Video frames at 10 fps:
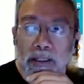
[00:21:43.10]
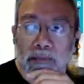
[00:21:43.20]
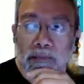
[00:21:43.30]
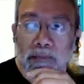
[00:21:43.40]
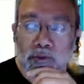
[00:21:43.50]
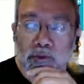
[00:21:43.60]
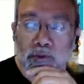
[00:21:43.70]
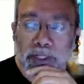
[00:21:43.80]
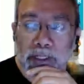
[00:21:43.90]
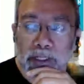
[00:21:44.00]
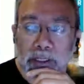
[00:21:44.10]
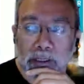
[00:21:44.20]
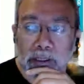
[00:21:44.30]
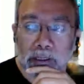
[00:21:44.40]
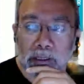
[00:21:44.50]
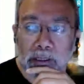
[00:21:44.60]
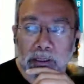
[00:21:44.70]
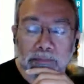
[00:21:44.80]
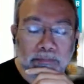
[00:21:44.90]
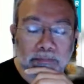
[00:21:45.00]
which will be, and
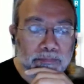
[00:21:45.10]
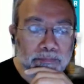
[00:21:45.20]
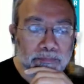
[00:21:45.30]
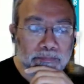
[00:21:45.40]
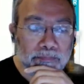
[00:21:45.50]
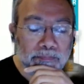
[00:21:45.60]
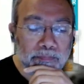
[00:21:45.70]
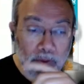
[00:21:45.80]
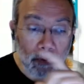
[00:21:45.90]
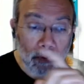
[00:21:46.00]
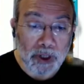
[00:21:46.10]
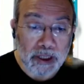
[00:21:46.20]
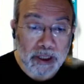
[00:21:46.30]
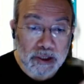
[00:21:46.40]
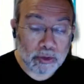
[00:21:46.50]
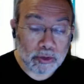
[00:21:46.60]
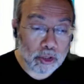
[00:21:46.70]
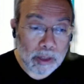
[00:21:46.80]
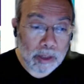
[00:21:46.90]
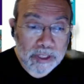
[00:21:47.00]
he's going to talk
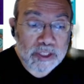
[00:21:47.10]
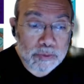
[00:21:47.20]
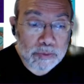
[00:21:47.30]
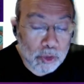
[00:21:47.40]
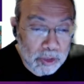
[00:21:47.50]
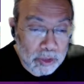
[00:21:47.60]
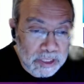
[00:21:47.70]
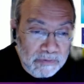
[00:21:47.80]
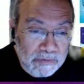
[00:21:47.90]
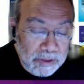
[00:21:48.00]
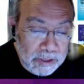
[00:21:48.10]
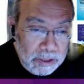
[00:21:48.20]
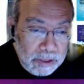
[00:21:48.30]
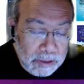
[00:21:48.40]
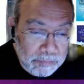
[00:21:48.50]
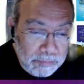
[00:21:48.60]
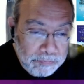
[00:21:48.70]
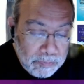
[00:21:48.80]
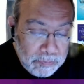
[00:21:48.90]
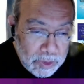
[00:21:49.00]
about his book on
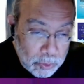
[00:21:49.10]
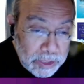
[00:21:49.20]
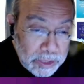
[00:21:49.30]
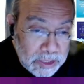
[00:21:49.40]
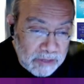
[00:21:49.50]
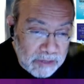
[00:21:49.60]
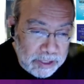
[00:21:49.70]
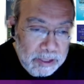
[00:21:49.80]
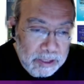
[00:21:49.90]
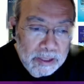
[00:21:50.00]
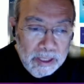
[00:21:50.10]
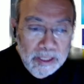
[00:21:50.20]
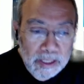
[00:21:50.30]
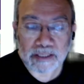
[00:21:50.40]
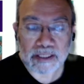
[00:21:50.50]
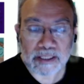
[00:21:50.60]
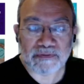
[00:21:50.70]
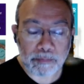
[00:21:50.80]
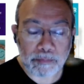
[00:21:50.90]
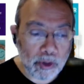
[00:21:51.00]
doing discovery. And I think that's very
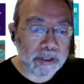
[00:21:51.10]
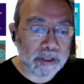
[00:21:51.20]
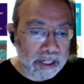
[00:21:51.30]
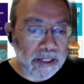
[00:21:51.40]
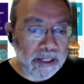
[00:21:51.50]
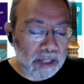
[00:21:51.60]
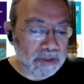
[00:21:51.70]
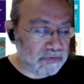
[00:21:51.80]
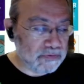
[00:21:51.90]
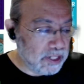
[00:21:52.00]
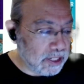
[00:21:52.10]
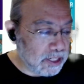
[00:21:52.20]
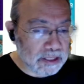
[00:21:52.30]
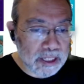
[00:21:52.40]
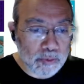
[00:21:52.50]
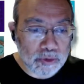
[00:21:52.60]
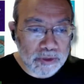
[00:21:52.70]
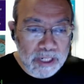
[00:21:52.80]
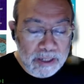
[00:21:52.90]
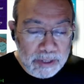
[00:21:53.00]
important. And I was very keen that both
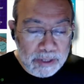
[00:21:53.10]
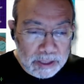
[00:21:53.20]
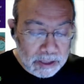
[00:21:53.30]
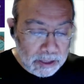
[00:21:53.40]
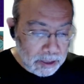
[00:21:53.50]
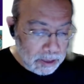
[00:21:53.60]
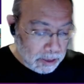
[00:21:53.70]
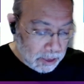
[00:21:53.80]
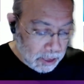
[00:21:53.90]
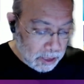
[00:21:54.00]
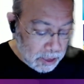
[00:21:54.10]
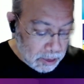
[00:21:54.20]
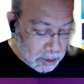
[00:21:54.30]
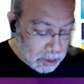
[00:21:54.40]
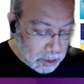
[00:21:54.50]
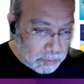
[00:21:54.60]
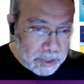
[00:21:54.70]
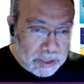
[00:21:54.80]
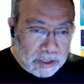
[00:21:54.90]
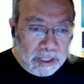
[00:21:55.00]
Deb and
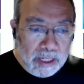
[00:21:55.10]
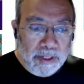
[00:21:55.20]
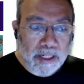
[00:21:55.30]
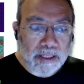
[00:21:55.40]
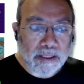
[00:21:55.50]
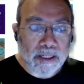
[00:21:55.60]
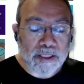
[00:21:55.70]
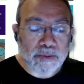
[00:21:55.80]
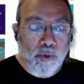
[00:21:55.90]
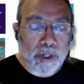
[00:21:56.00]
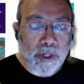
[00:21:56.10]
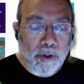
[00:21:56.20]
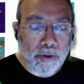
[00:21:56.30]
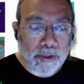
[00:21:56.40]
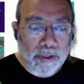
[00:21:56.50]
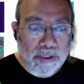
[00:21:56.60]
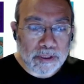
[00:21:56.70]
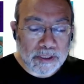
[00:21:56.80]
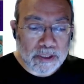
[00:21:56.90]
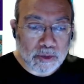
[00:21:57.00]
Peter came in and spoke about
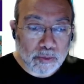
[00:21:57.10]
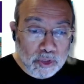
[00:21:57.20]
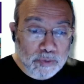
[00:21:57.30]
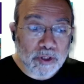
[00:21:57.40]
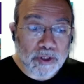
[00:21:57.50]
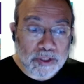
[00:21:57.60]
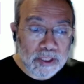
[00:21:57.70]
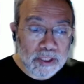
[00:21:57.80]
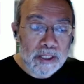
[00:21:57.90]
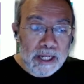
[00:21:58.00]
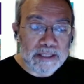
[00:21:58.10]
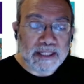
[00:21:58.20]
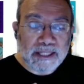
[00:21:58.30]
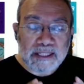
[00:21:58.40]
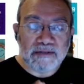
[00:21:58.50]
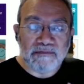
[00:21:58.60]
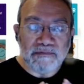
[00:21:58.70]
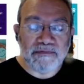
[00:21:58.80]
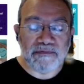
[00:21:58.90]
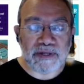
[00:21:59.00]
these two books, because I think that's a
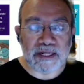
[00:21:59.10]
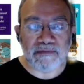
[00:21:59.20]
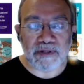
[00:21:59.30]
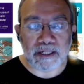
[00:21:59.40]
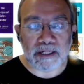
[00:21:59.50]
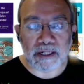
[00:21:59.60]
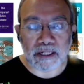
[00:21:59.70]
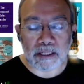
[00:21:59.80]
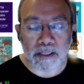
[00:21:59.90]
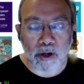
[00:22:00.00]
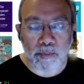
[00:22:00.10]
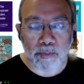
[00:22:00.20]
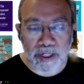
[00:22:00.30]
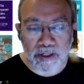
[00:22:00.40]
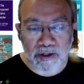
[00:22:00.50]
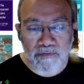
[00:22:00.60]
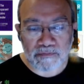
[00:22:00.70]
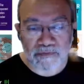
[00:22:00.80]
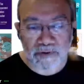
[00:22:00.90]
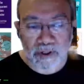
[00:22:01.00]
very, very critical component of
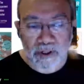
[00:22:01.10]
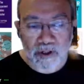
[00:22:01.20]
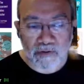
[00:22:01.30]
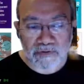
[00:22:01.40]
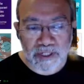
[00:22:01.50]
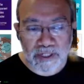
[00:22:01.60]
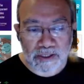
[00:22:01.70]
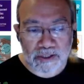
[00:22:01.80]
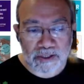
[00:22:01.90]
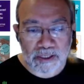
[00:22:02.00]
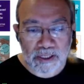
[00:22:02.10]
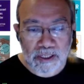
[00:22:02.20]
sales.